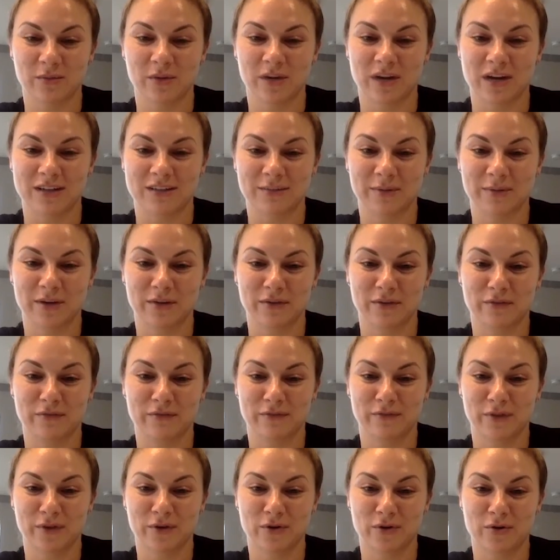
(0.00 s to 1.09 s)
We got to be on the
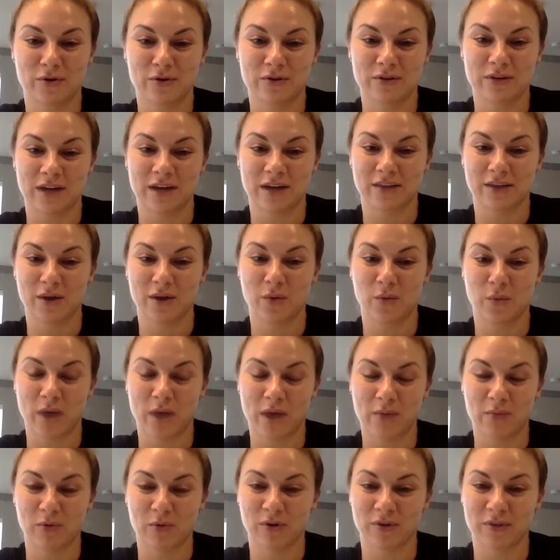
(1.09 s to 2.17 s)
field, I think, way
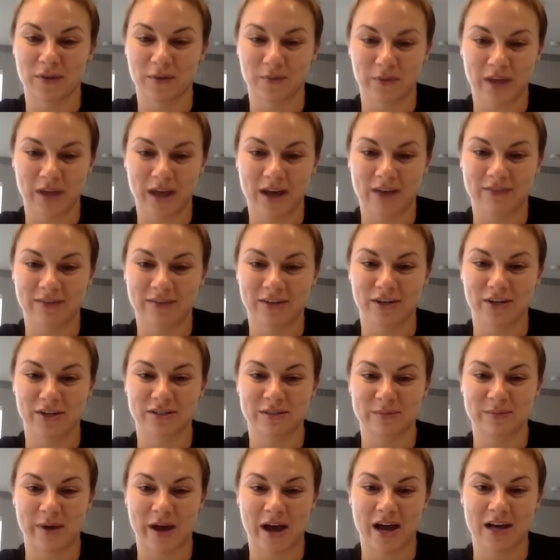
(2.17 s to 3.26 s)
more than we have in years
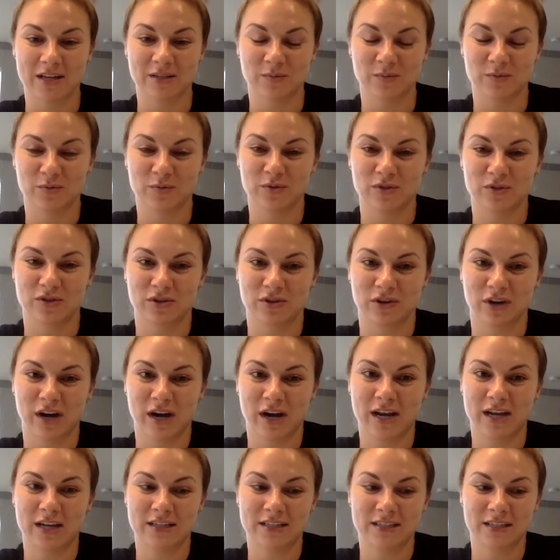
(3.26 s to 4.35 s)
past, which was
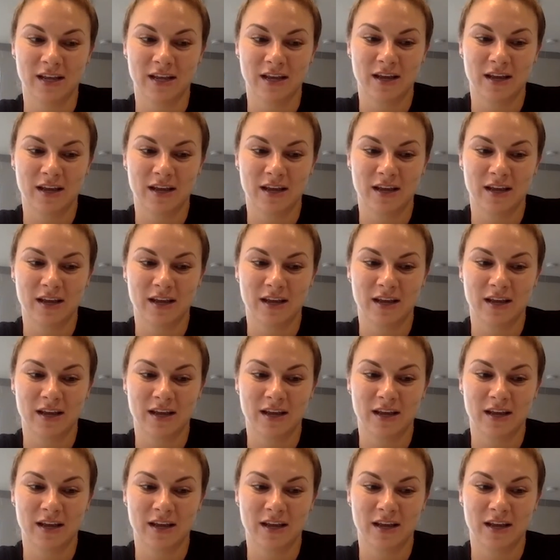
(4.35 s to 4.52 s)
great.